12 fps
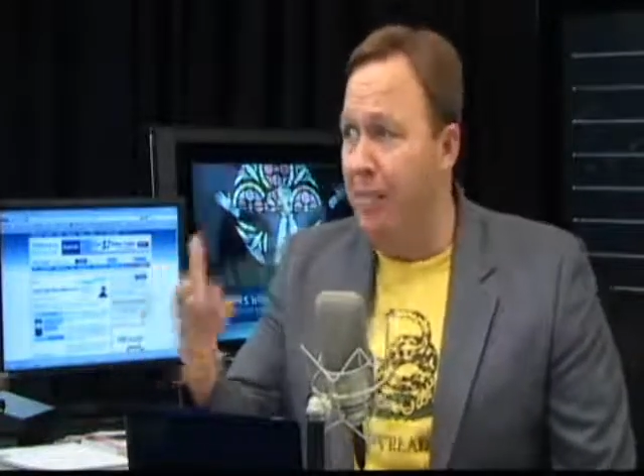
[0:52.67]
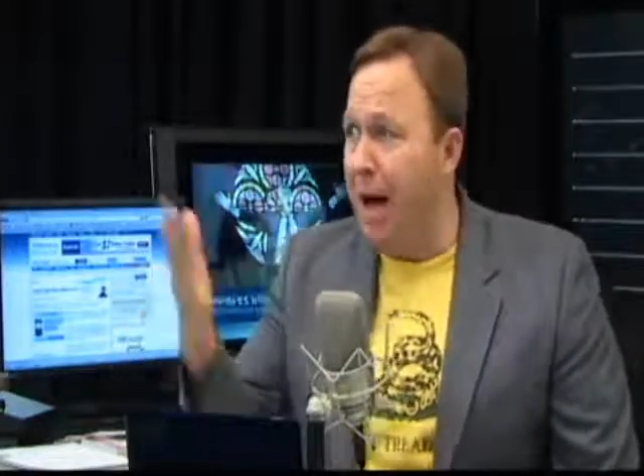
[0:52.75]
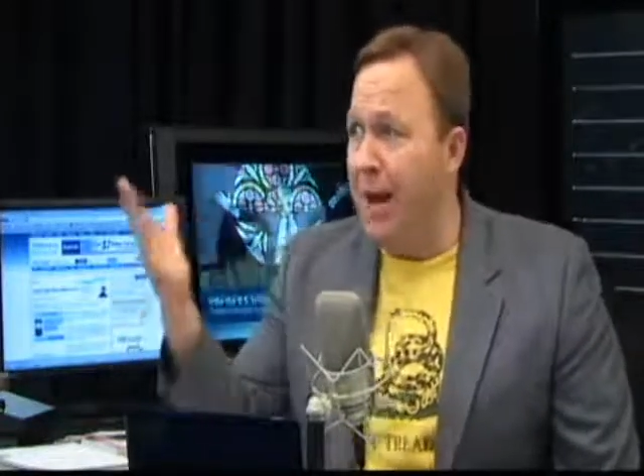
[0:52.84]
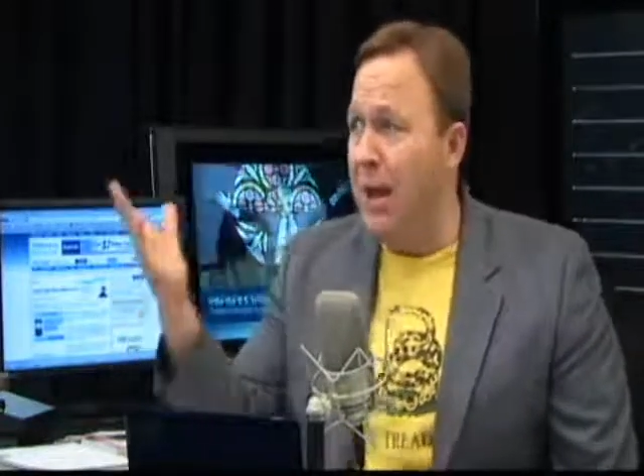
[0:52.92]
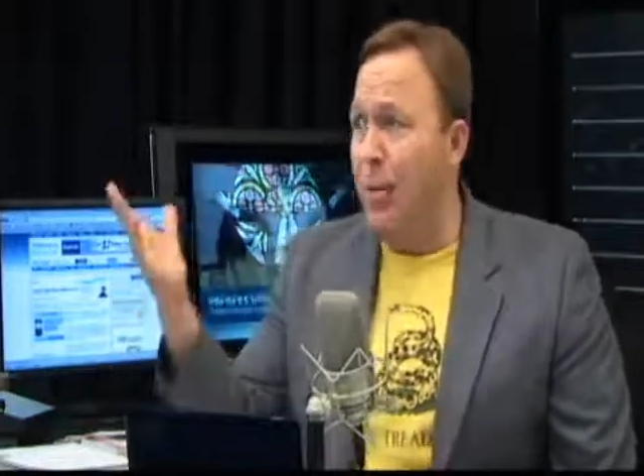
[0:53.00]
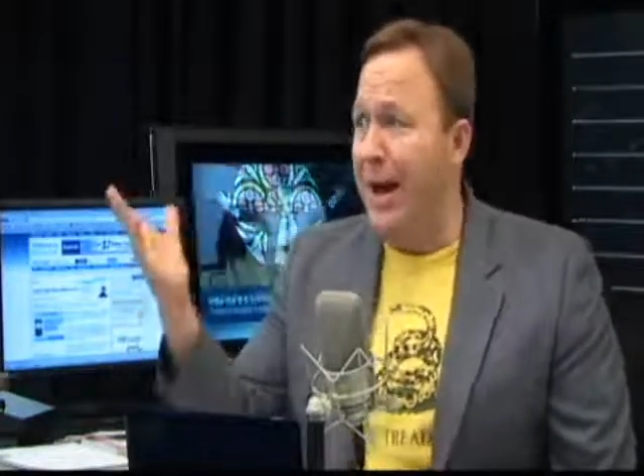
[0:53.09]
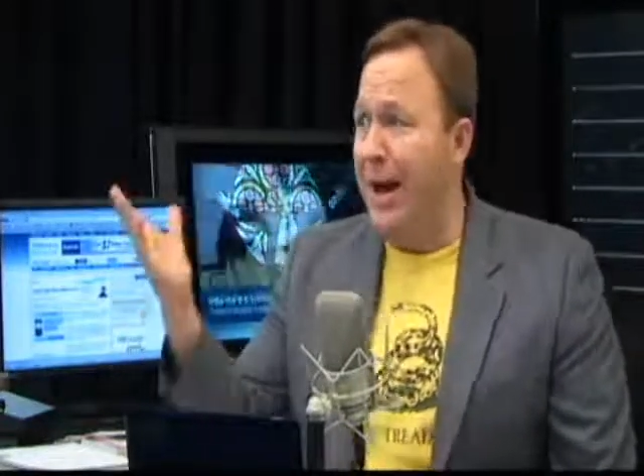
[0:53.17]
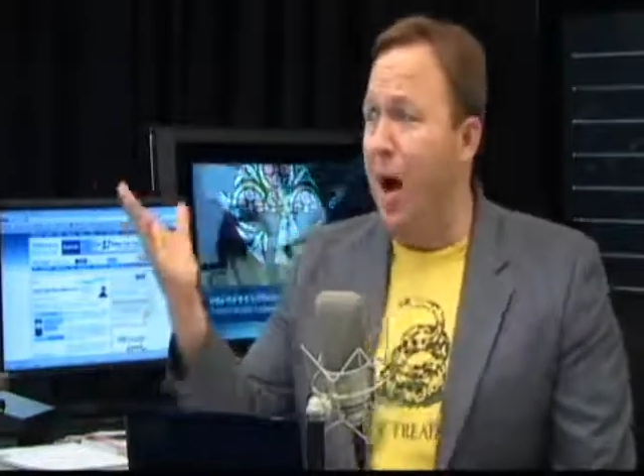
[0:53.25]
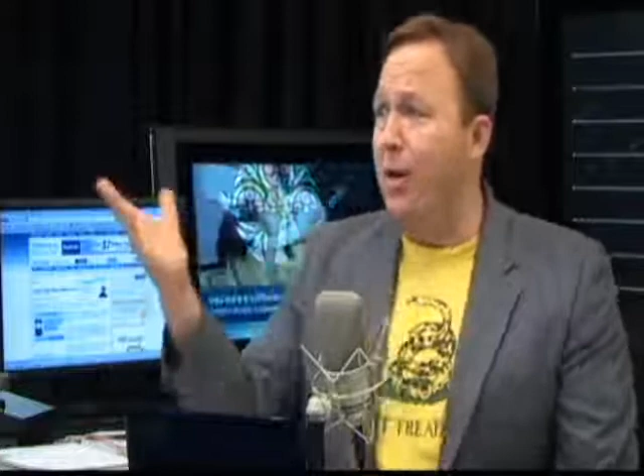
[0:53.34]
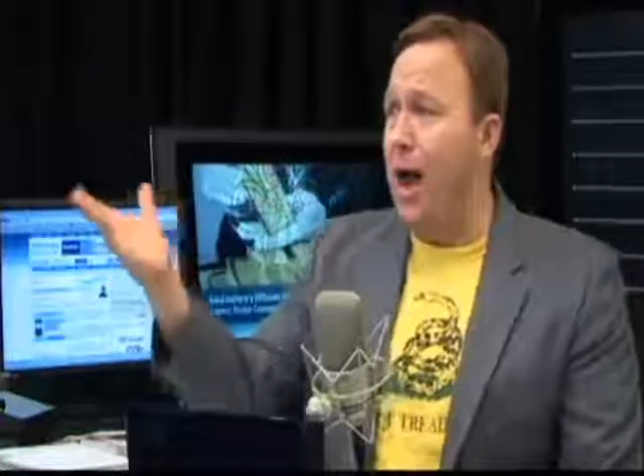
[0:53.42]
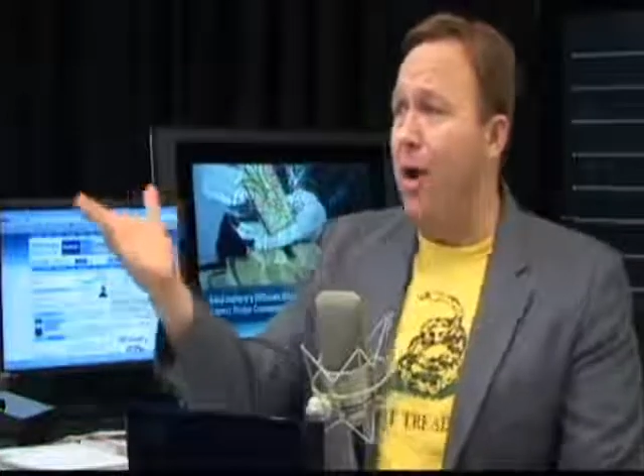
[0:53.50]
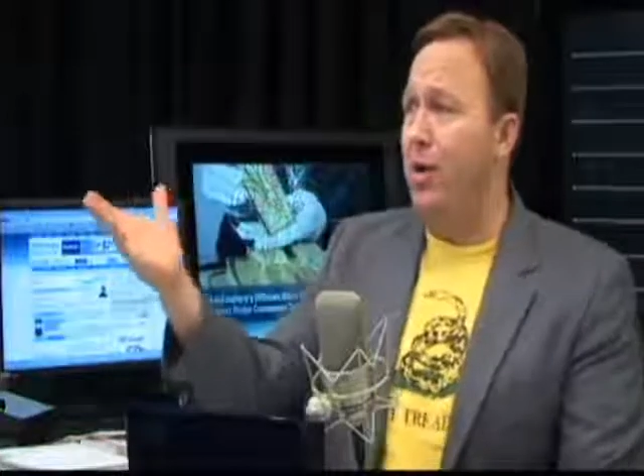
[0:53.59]
money we
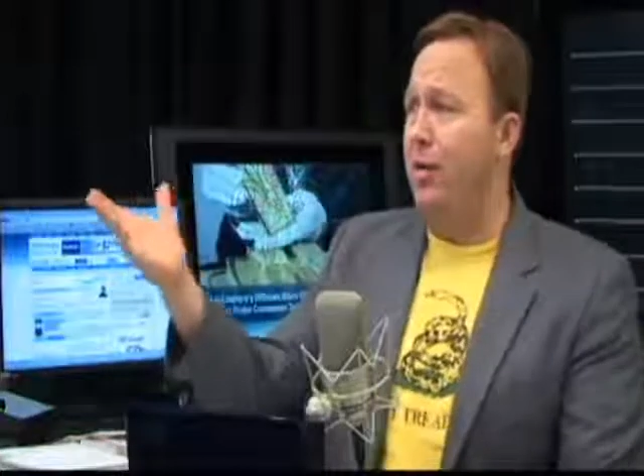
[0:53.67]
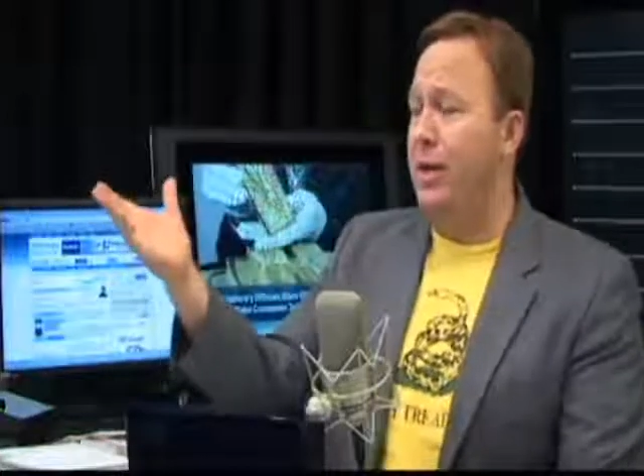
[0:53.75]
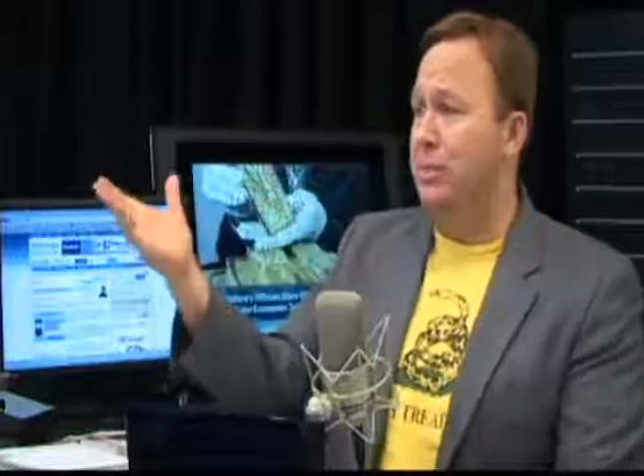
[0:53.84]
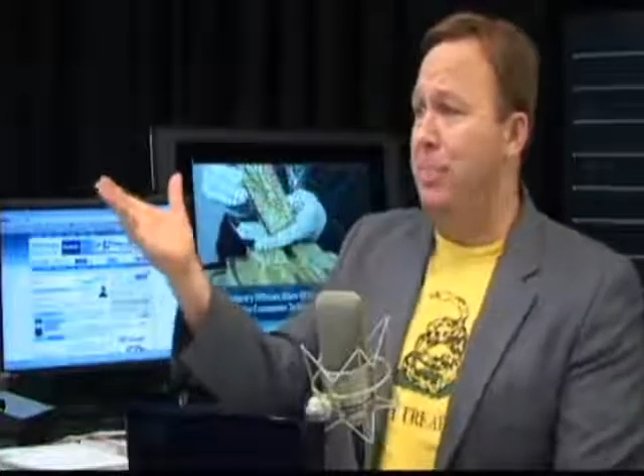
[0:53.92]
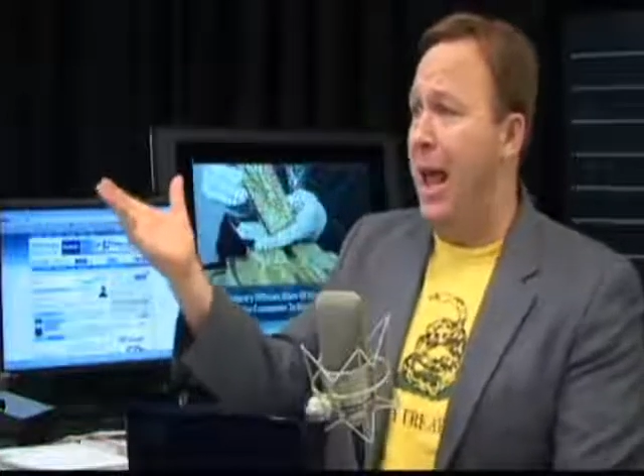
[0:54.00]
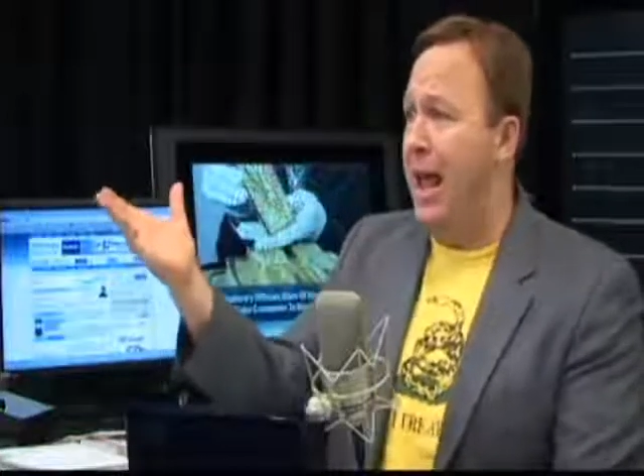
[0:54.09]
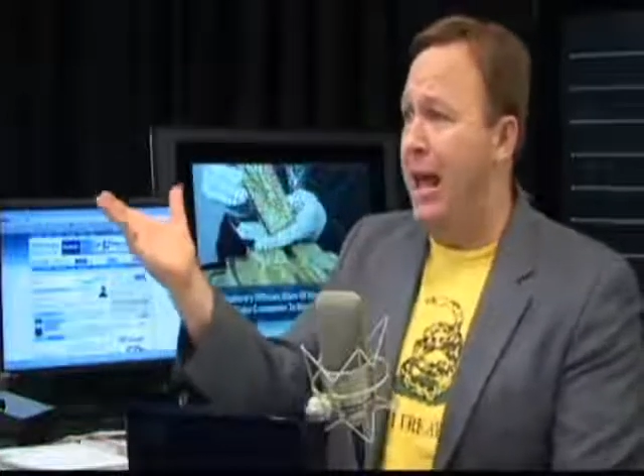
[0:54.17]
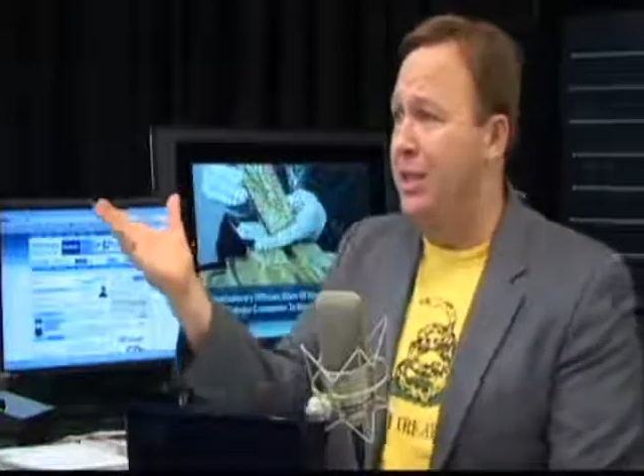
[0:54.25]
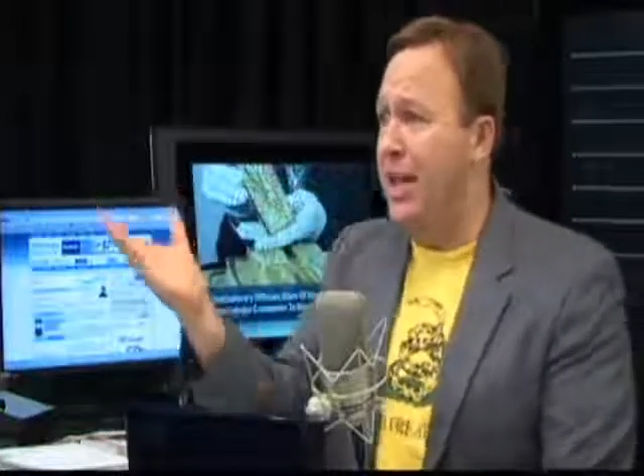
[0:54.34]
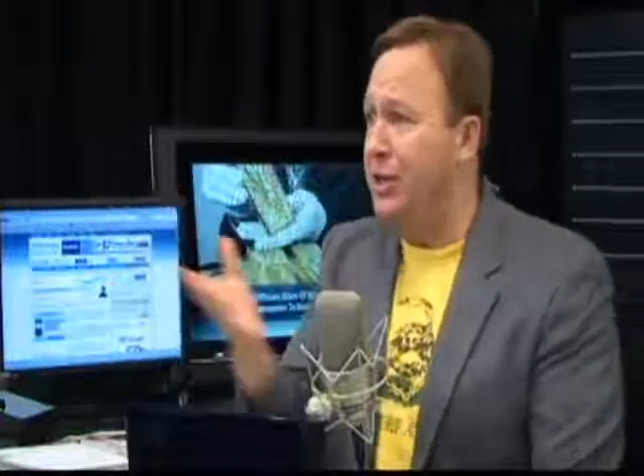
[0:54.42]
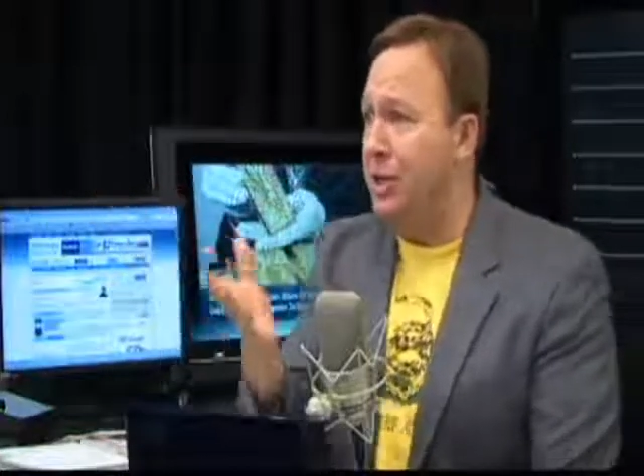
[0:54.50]
don't owe to these banks.